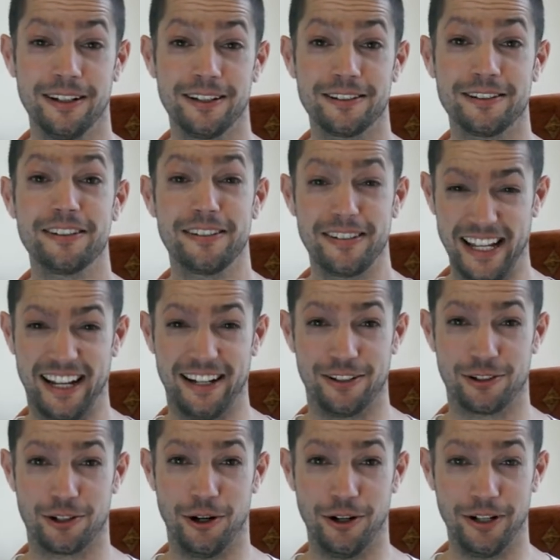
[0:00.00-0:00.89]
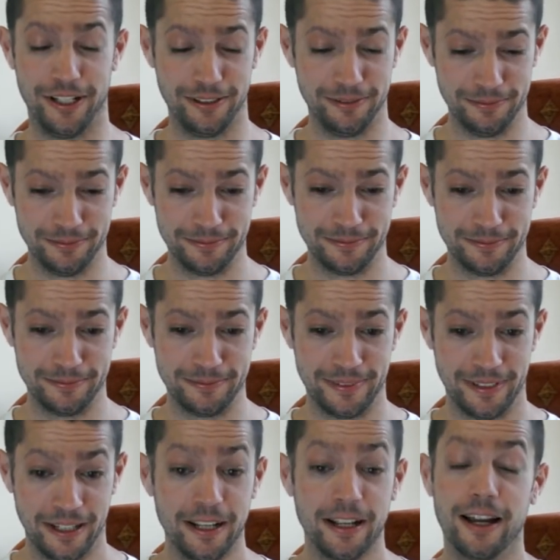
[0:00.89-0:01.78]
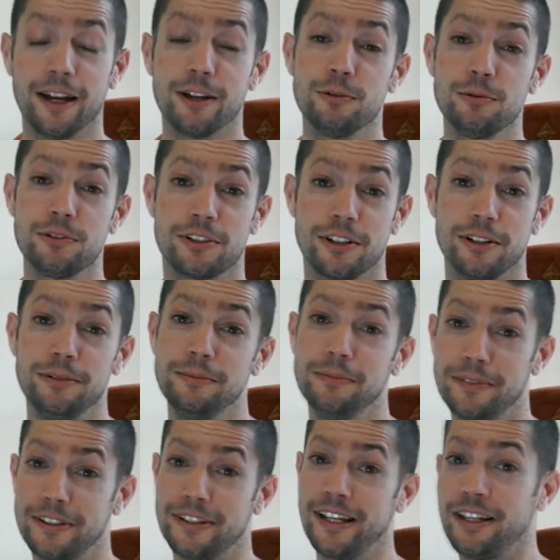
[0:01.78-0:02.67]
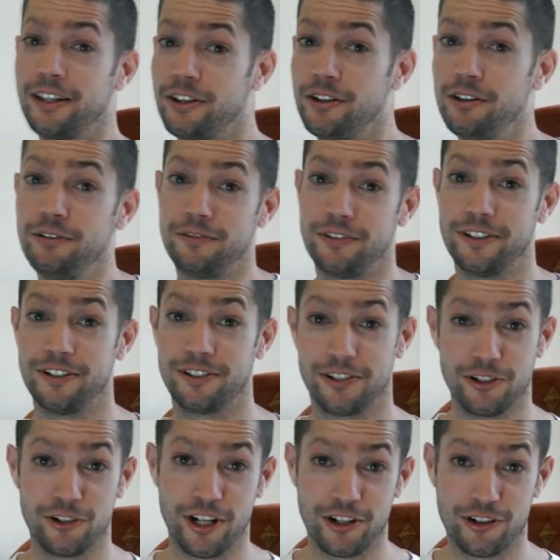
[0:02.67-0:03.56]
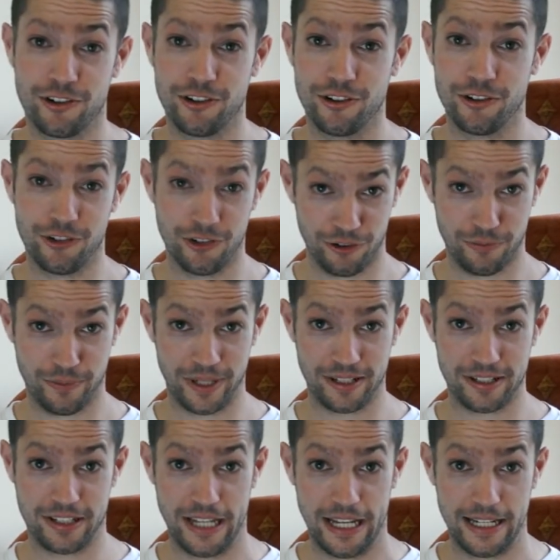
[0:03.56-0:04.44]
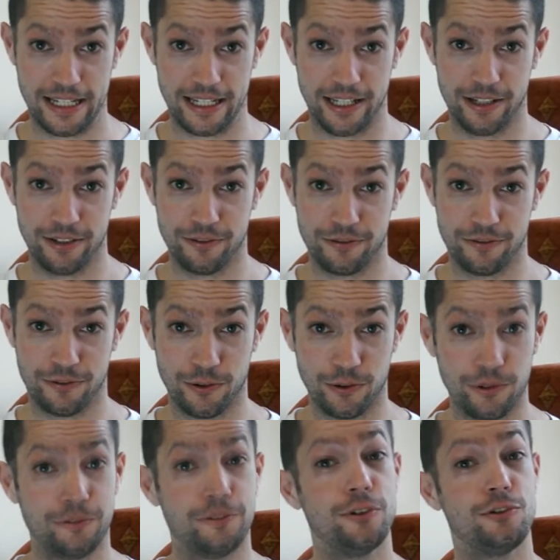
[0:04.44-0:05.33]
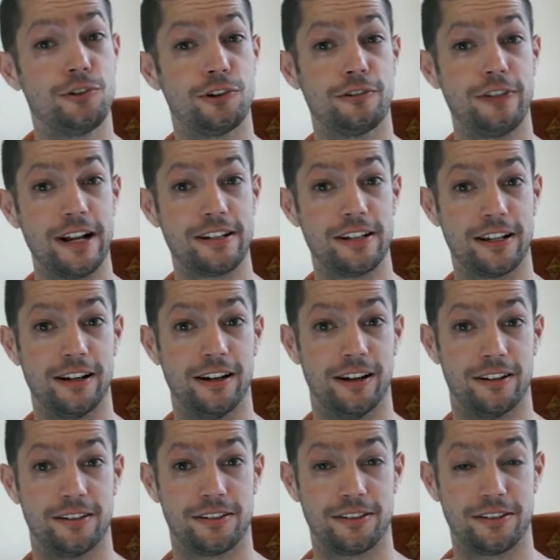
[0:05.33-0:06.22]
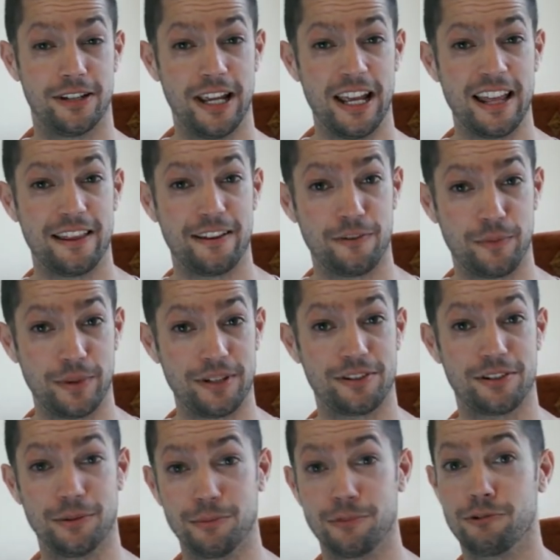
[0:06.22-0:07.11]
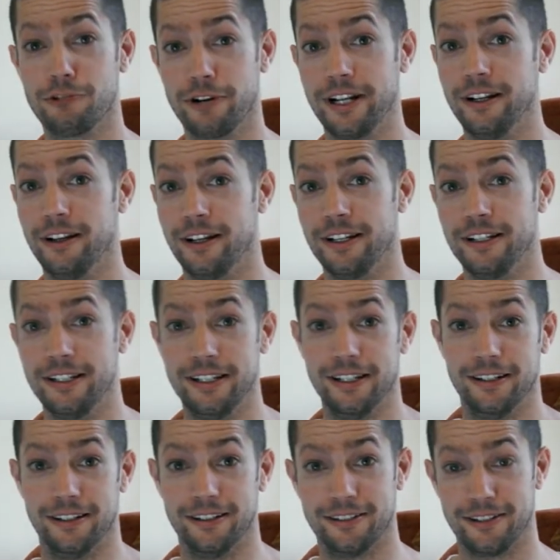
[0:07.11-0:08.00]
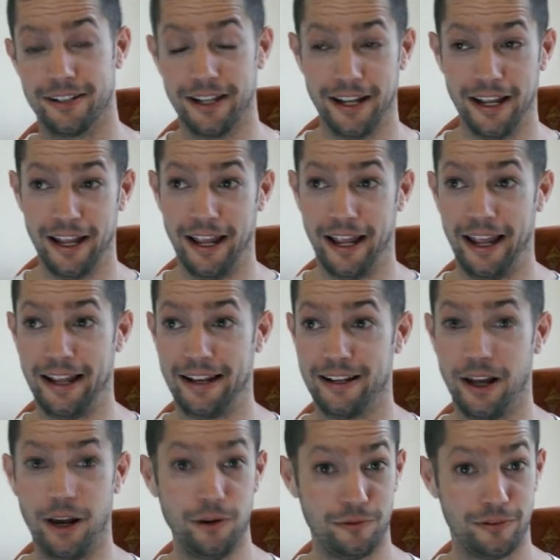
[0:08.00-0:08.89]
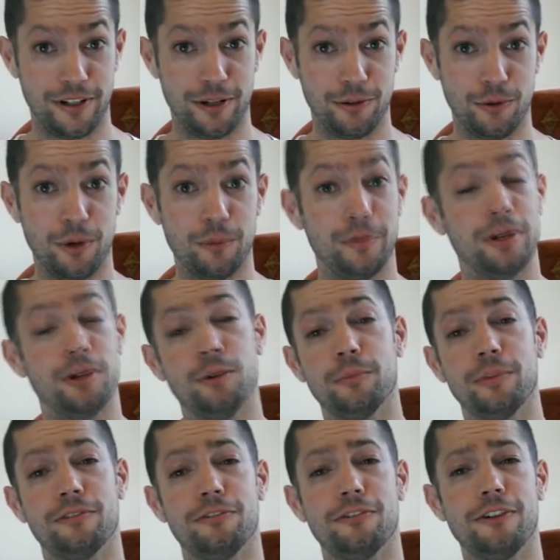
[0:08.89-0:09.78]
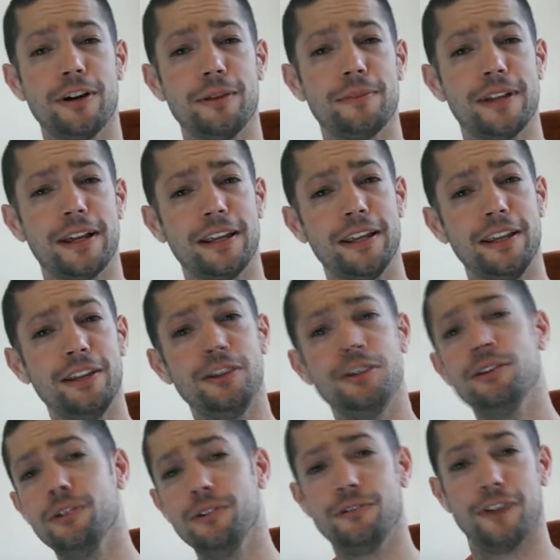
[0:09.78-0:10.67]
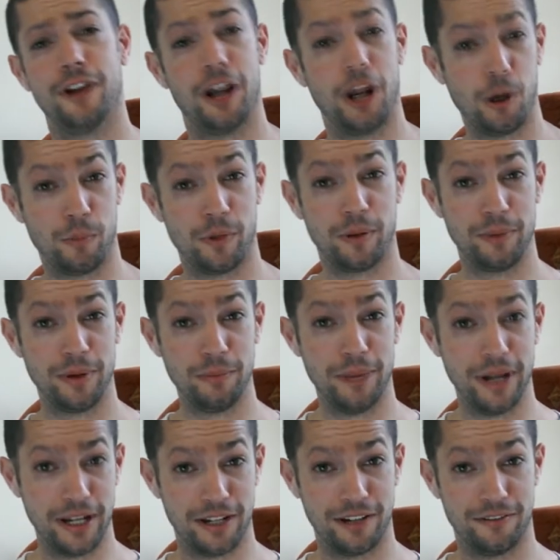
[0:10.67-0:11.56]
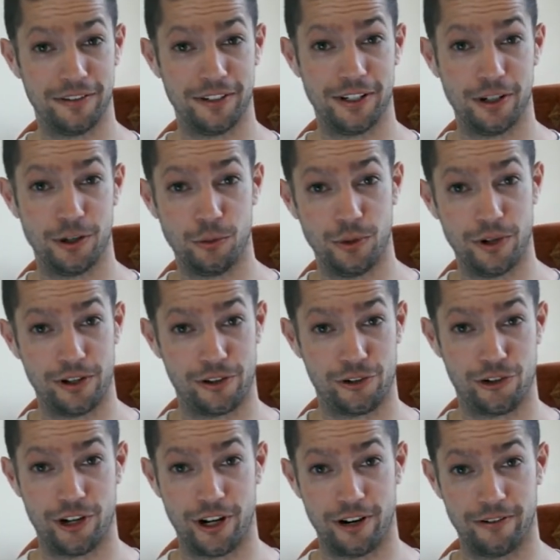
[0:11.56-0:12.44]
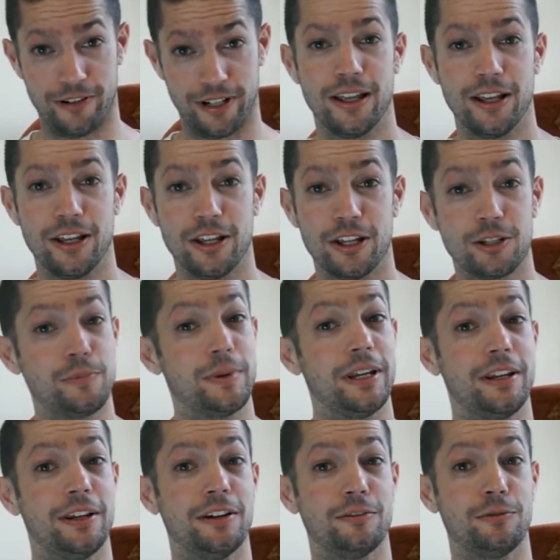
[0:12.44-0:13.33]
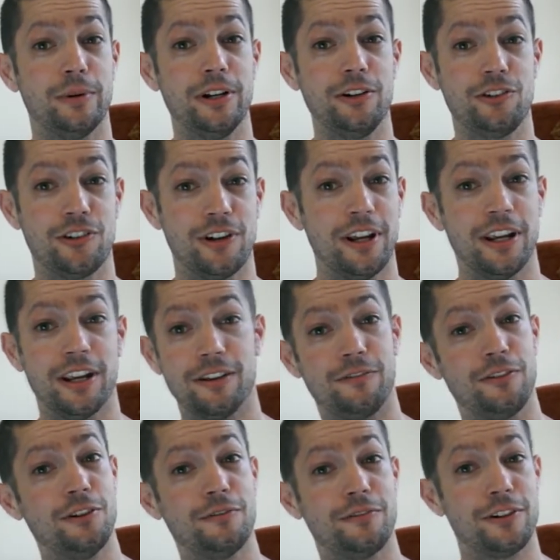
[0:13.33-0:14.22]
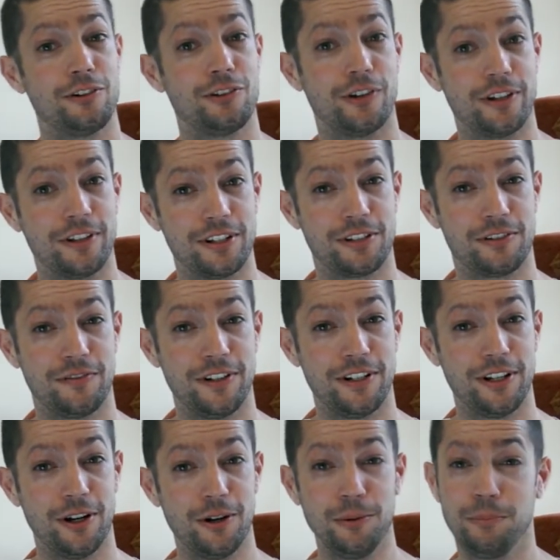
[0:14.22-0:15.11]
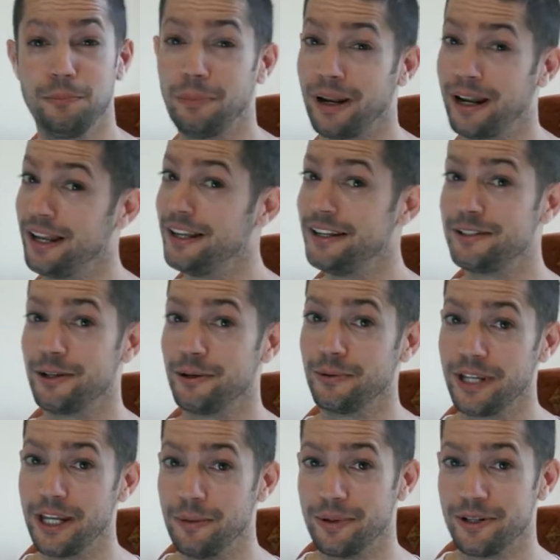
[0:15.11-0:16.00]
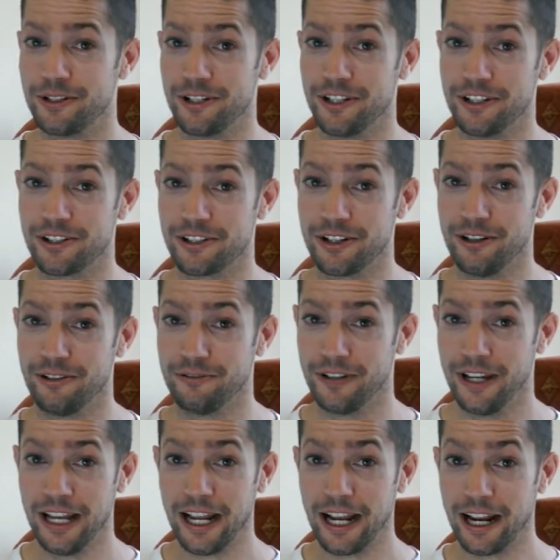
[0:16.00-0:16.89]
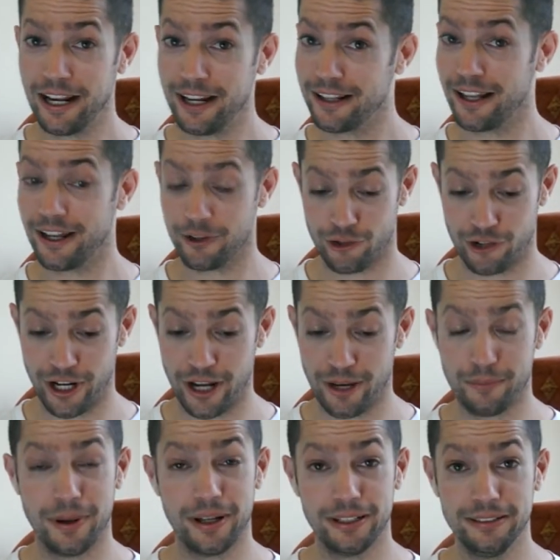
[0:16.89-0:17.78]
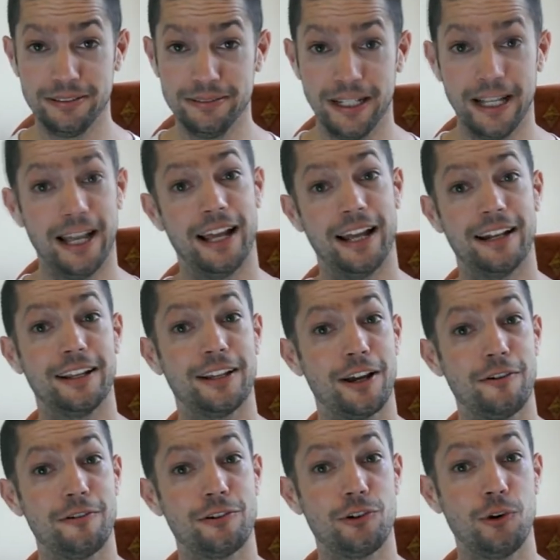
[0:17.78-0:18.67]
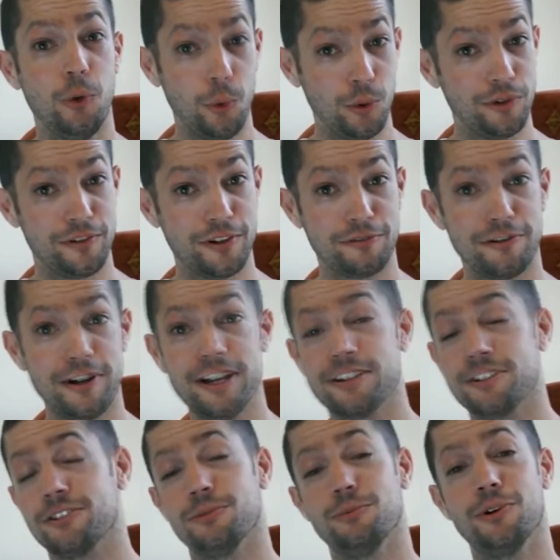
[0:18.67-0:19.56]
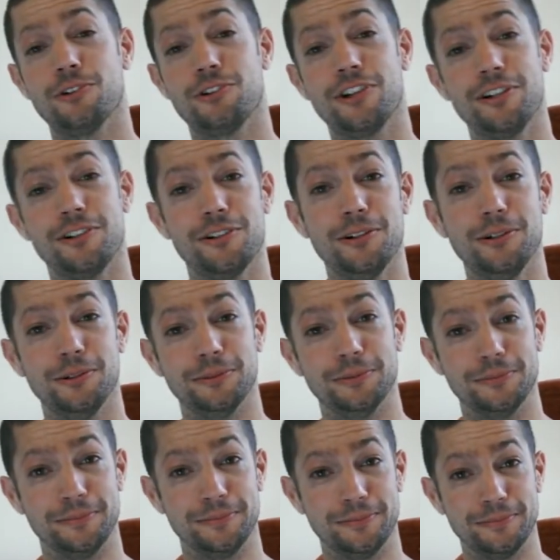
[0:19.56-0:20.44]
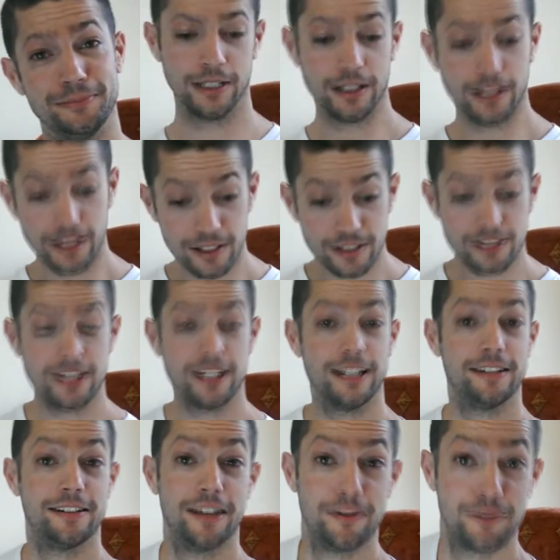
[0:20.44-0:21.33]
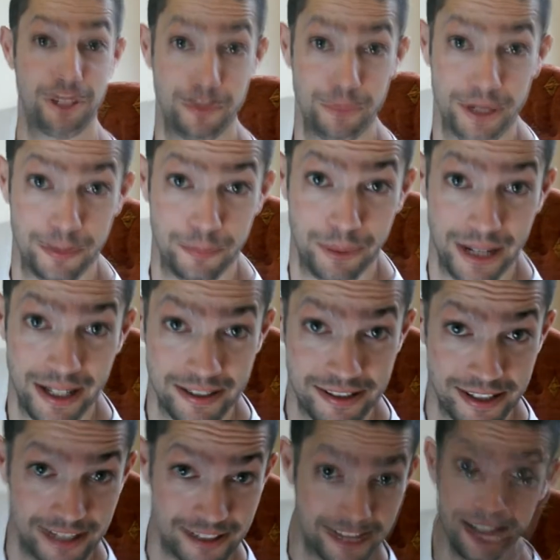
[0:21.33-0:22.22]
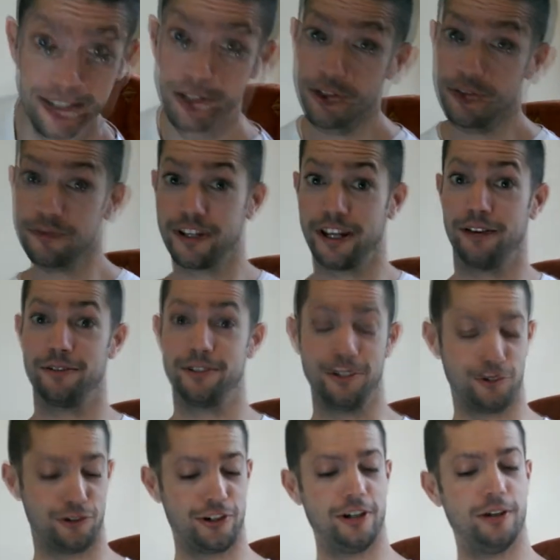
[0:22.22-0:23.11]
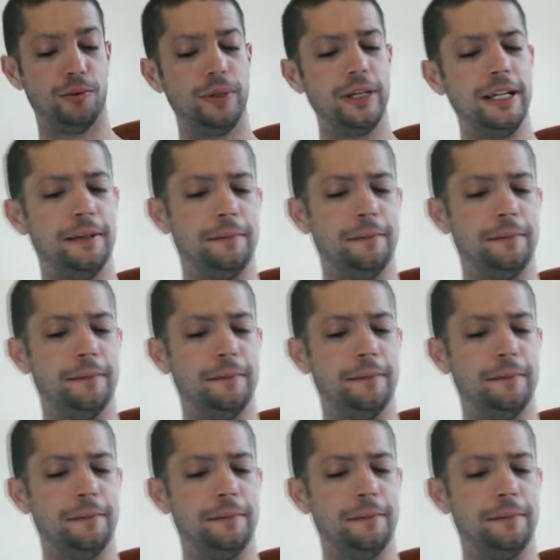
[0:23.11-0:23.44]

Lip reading: So thanks, Colin. And also, thank you for the suggestions you've been sending in for future Graticasts. There have been some great ideas, and hopefully it won't be long before I'm thanking you for helping me make a video worth sharing. Speaking of which, if you've enjoyed this video, please don't keep it to yourself. Click that share button and encourage all of your friends to watch it too. So let's have some of the blessings that you've counted, shall we?